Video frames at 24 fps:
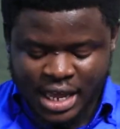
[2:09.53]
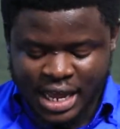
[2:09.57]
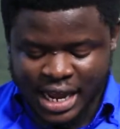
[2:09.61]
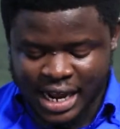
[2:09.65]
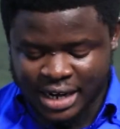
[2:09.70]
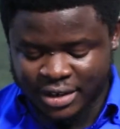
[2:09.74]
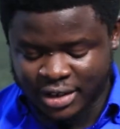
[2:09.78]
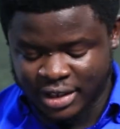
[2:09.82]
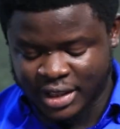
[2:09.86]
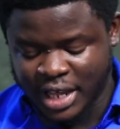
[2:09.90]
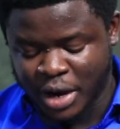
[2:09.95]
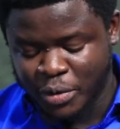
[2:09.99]

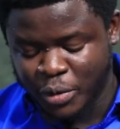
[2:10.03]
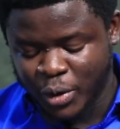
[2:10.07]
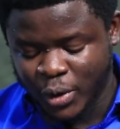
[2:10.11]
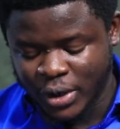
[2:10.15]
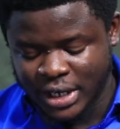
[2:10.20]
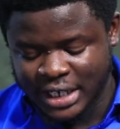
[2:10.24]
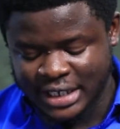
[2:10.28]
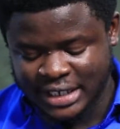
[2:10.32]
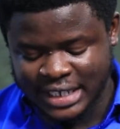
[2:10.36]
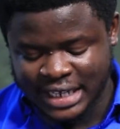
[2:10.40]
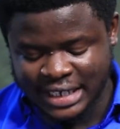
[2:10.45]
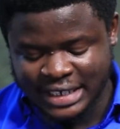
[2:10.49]
Another role
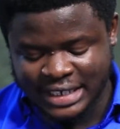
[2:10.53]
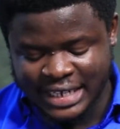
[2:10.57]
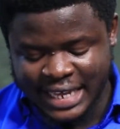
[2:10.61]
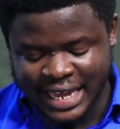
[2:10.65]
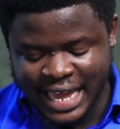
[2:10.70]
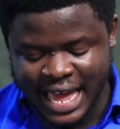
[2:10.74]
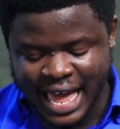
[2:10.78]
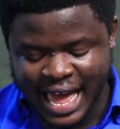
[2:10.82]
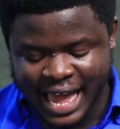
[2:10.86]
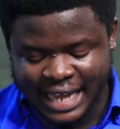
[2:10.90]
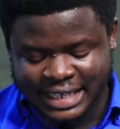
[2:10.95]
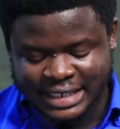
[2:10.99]
is that they
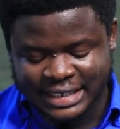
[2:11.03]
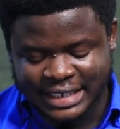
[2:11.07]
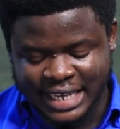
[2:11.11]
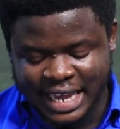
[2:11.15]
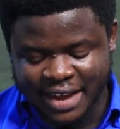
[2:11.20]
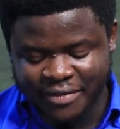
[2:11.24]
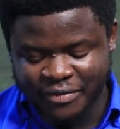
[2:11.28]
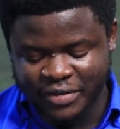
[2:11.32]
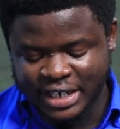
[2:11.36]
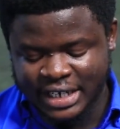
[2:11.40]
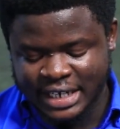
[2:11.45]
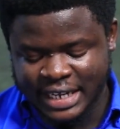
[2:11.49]
act
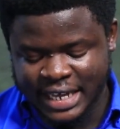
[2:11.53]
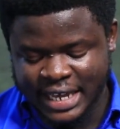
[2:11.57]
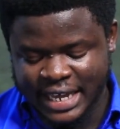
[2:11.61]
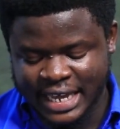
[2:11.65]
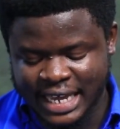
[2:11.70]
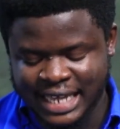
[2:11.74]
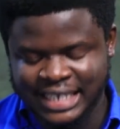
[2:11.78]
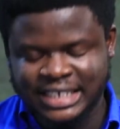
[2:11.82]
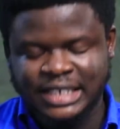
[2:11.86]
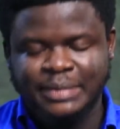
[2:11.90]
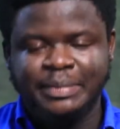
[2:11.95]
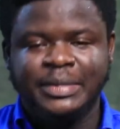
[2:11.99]
every day
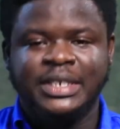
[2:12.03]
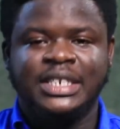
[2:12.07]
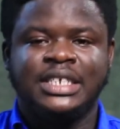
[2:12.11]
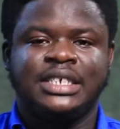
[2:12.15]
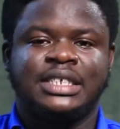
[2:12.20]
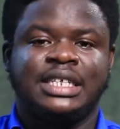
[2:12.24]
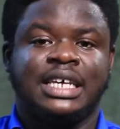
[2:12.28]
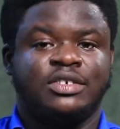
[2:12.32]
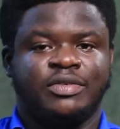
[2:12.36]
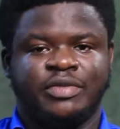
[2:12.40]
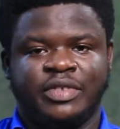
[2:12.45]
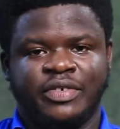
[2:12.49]
as
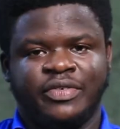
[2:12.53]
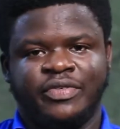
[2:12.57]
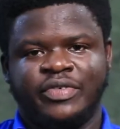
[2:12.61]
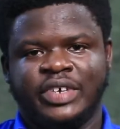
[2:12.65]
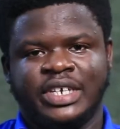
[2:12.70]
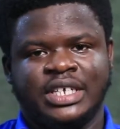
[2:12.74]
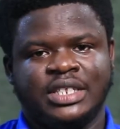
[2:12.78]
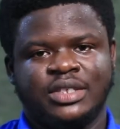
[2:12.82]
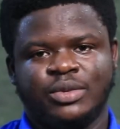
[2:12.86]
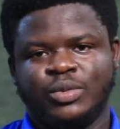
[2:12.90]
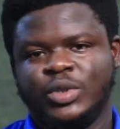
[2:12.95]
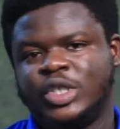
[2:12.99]
ministers of the
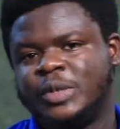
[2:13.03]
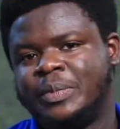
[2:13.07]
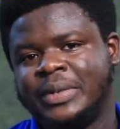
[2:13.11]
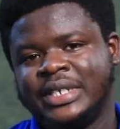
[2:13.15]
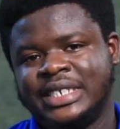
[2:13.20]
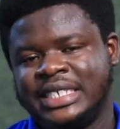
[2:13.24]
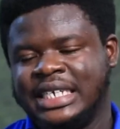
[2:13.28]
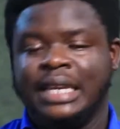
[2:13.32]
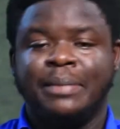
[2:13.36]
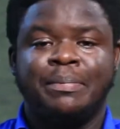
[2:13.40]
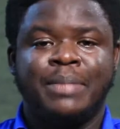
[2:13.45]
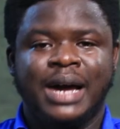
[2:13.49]
faith, which
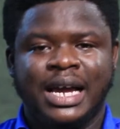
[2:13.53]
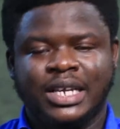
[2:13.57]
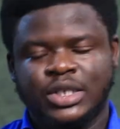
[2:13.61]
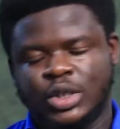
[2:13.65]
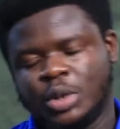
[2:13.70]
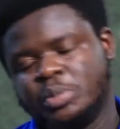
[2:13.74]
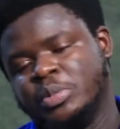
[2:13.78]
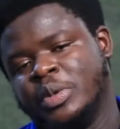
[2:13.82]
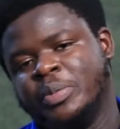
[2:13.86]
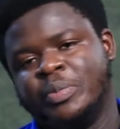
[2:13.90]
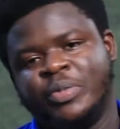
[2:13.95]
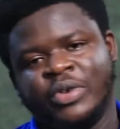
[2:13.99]
basically backs
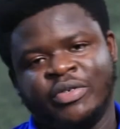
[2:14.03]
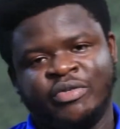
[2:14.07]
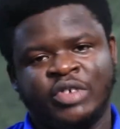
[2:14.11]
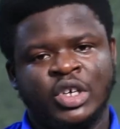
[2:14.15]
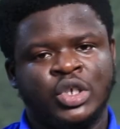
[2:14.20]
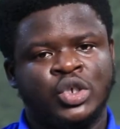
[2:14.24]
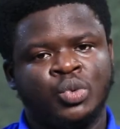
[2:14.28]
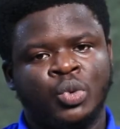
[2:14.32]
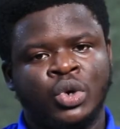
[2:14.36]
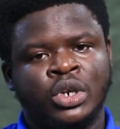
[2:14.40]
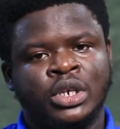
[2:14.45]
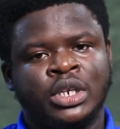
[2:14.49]
up the
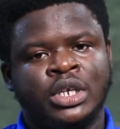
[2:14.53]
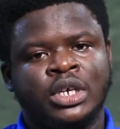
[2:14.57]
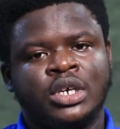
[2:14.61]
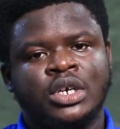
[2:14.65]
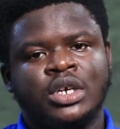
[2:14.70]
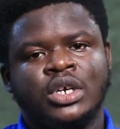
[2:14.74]
previous one.